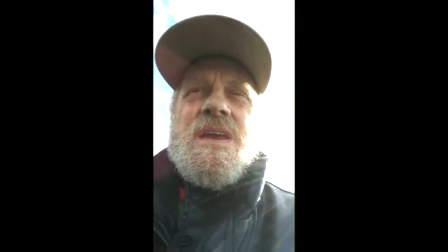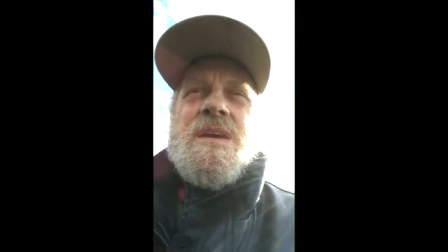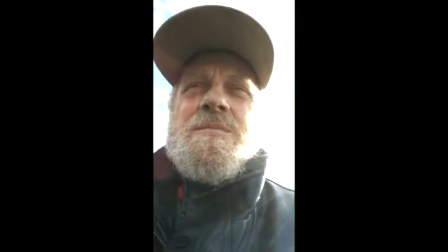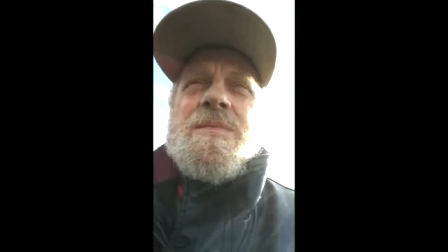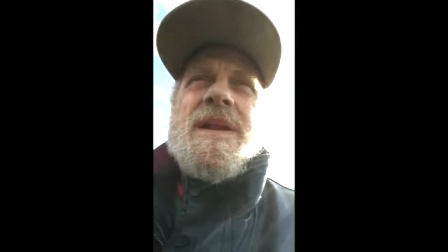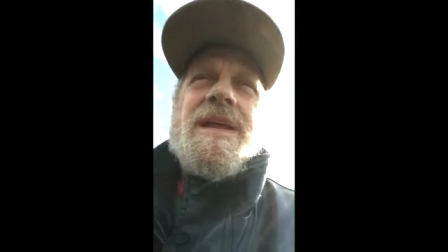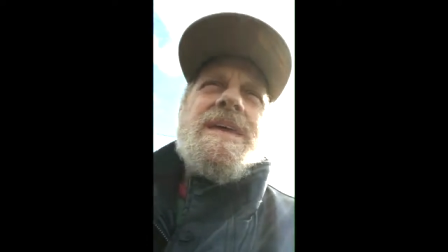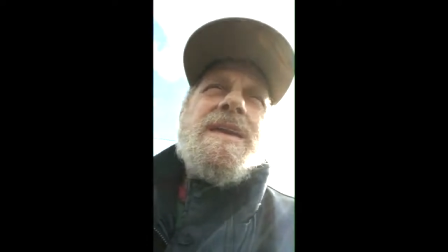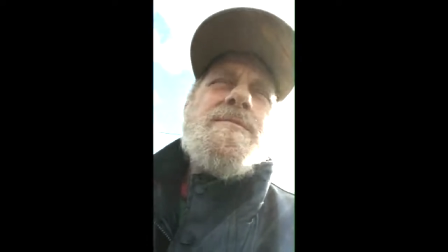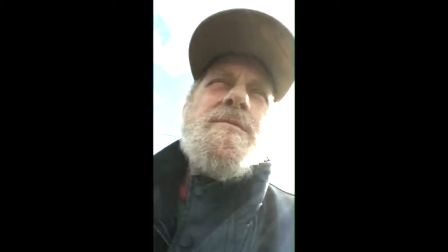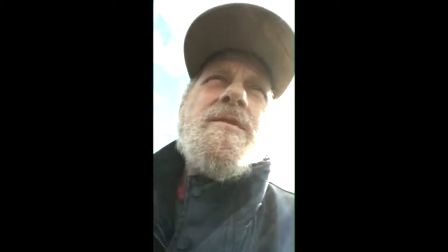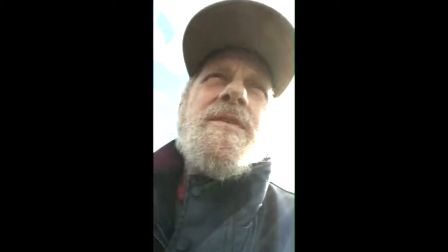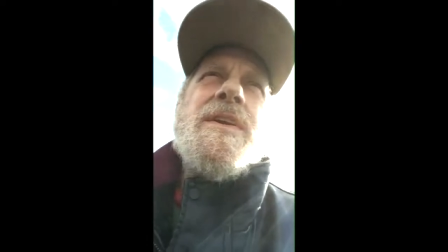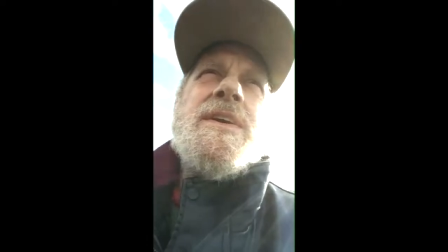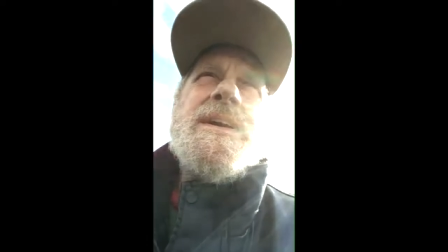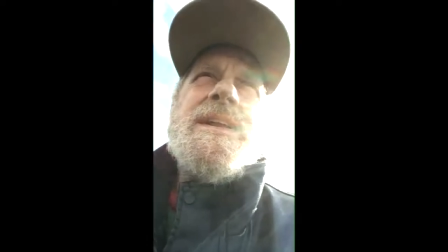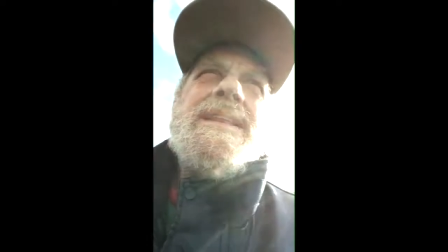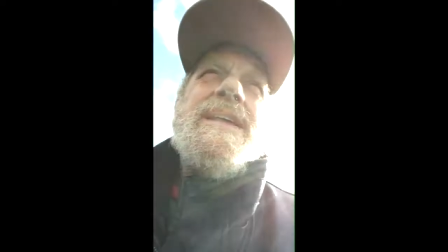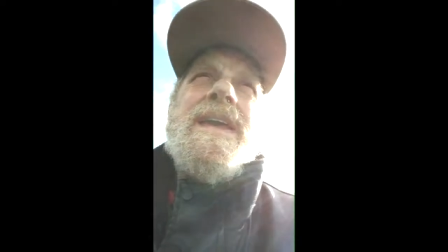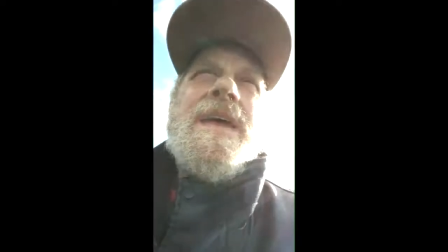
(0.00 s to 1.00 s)
But I came over here
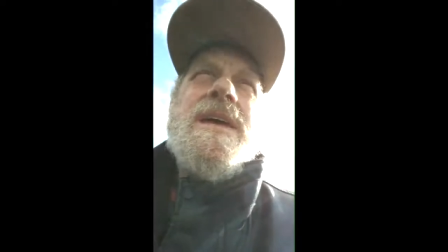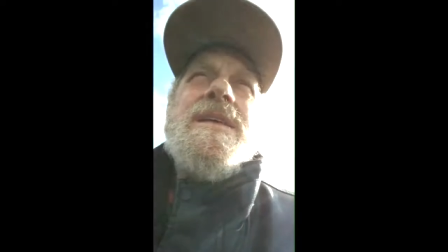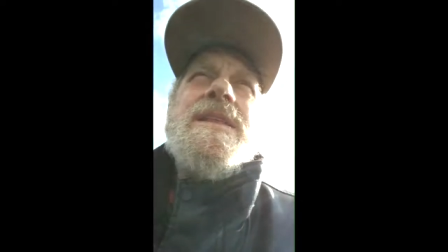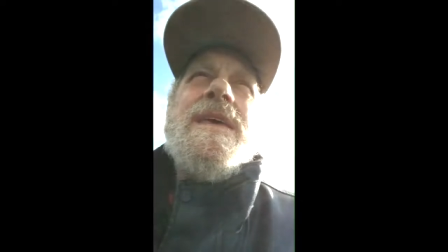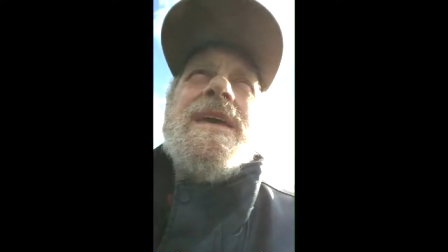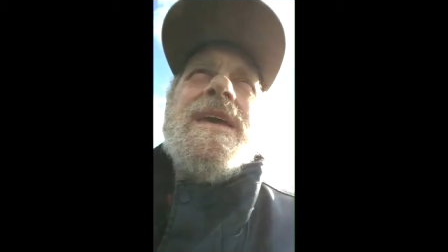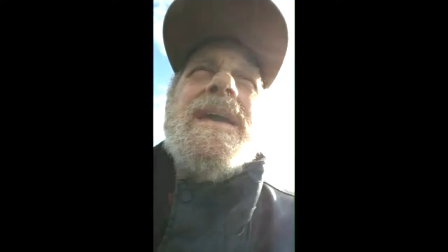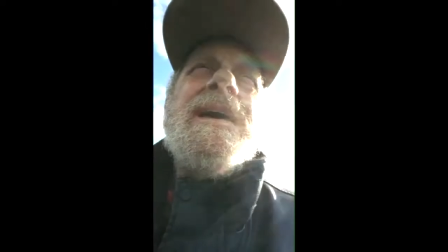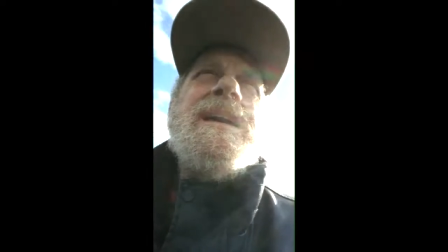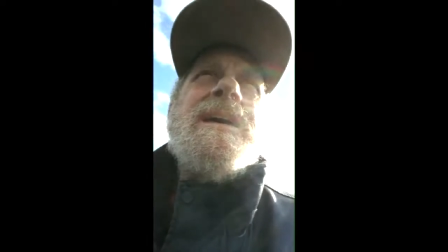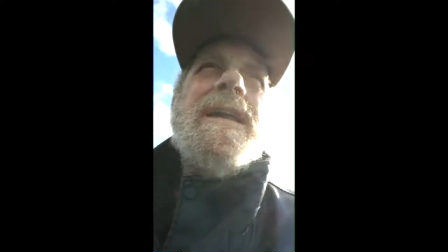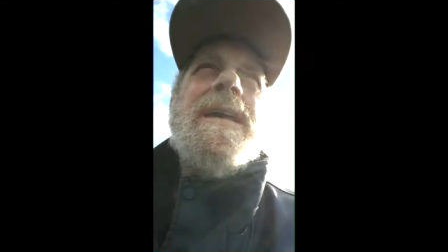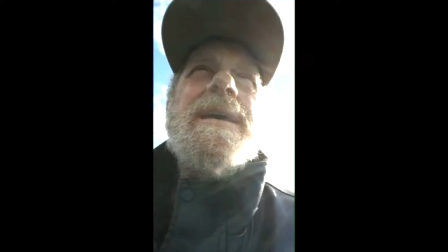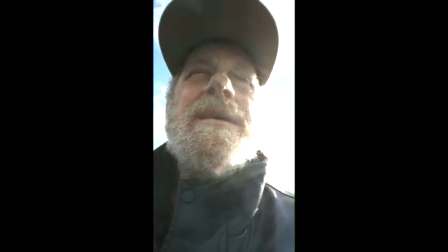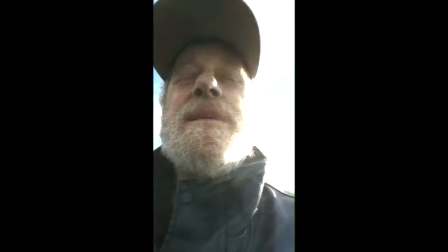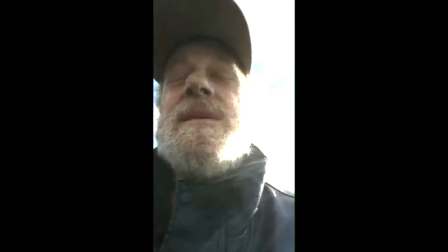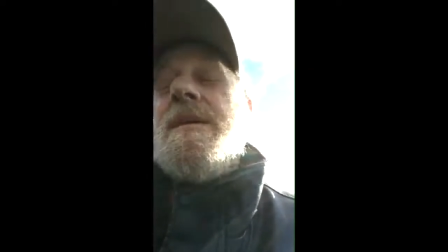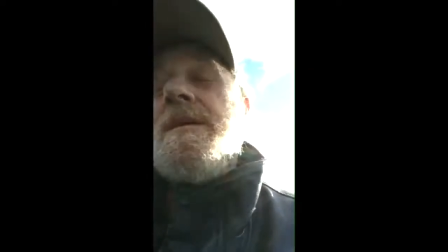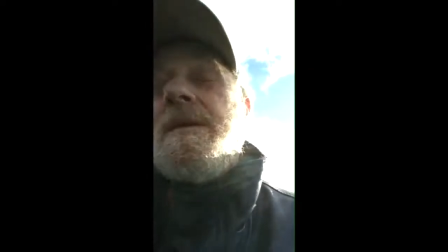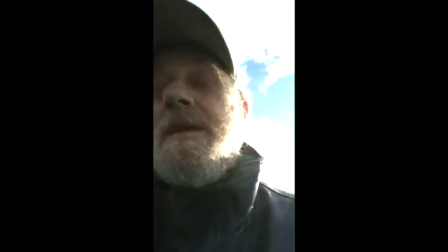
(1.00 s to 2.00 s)
today and they
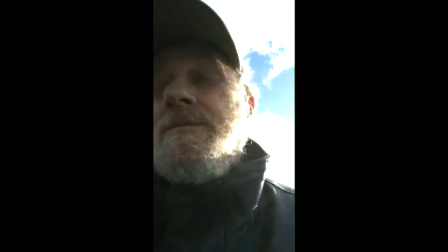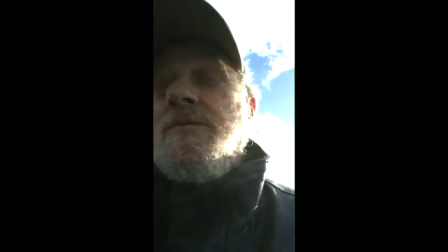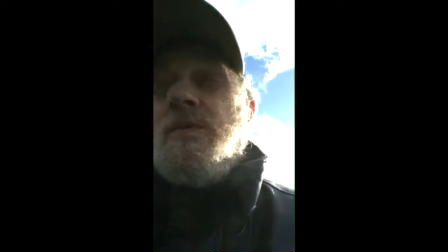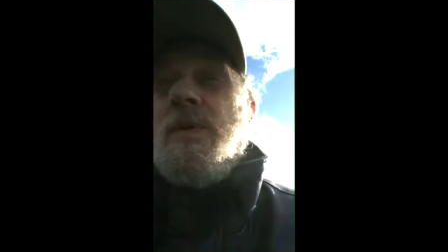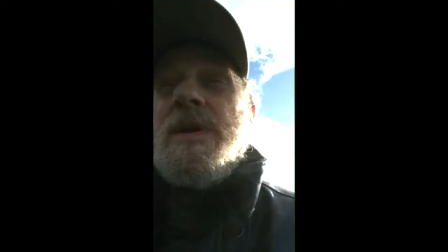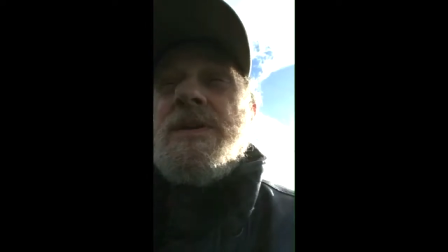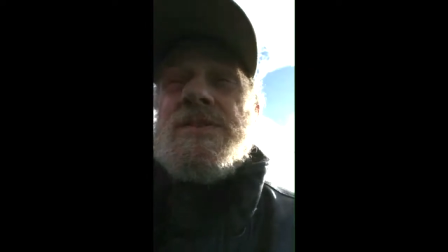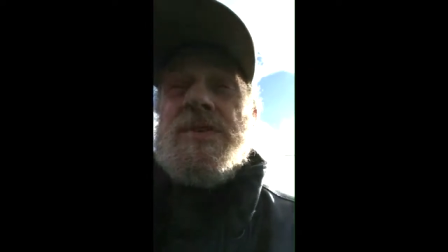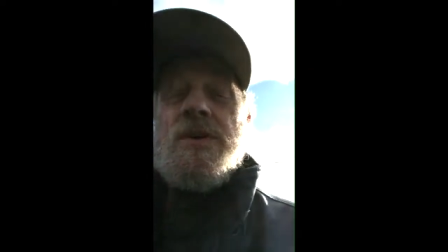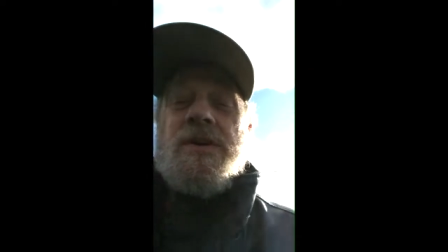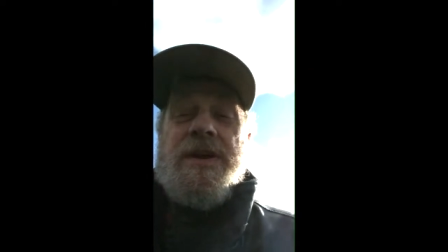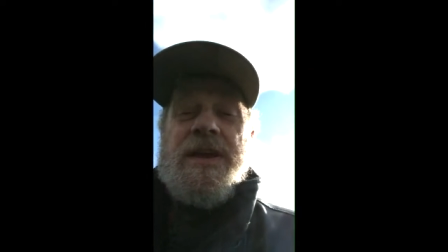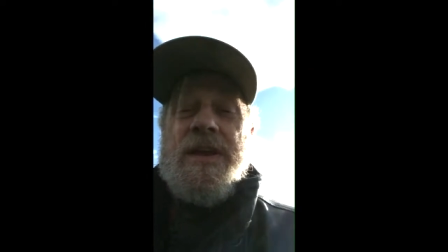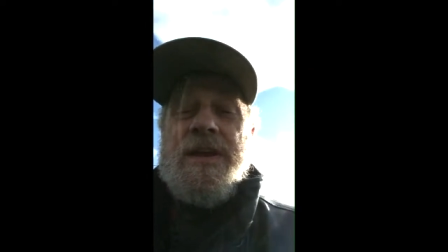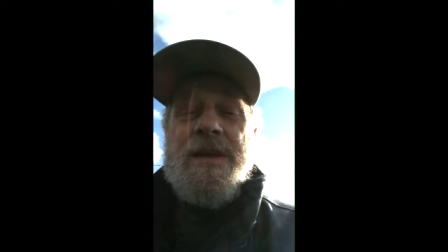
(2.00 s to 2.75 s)
giveaway turkey.